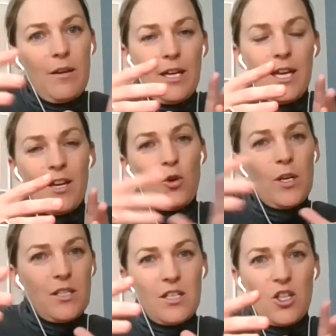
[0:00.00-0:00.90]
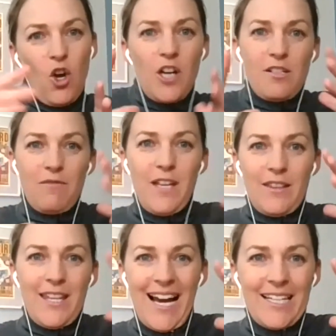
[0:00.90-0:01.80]
increase the size of
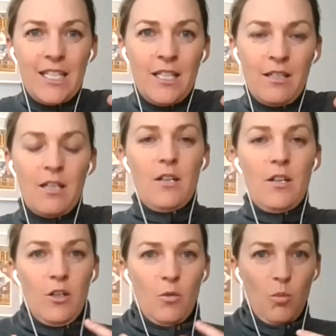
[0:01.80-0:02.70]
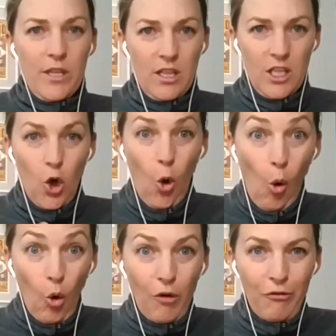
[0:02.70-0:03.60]
the onion within the
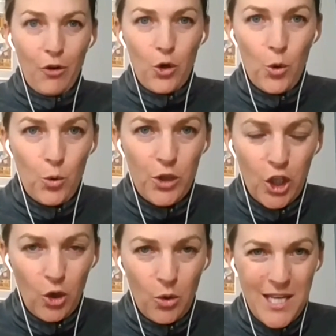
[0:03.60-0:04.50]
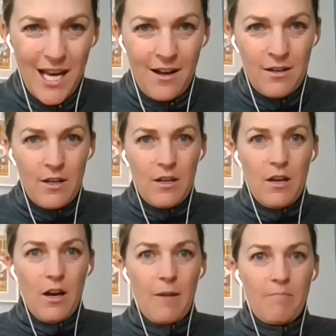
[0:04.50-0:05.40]
core of who the girls are,
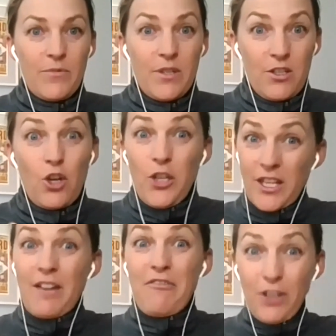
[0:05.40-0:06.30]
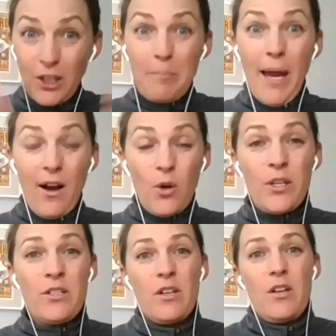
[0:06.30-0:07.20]
so that they feel
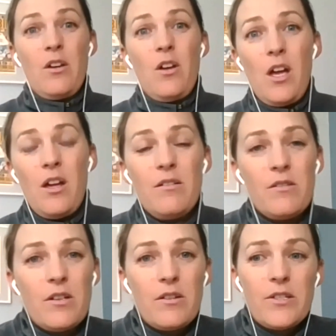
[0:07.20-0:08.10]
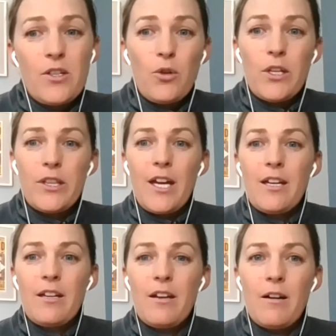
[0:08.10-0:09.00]
empowered, and so that
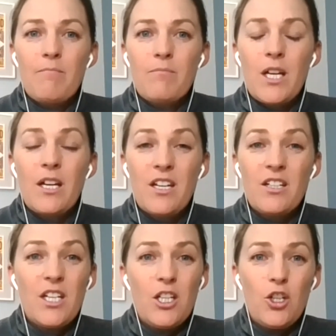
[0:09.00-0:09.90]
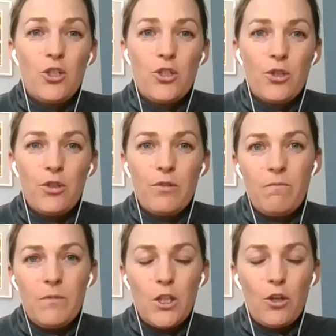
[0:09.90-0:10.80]
they can continue to
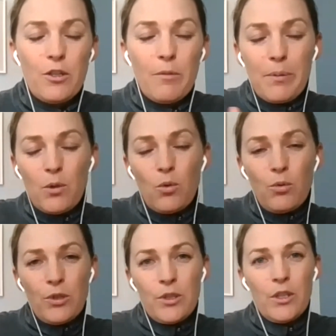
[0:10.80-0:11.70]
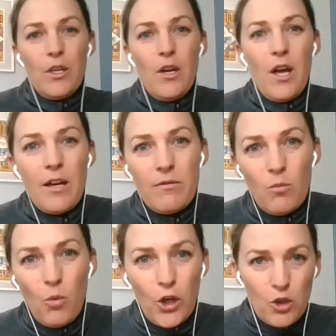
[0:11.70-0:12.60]
build and
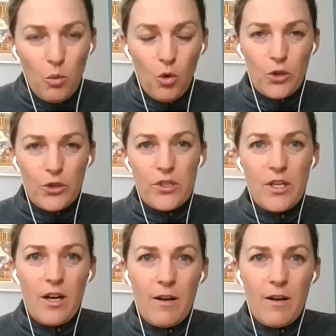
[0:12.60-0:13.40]
work towards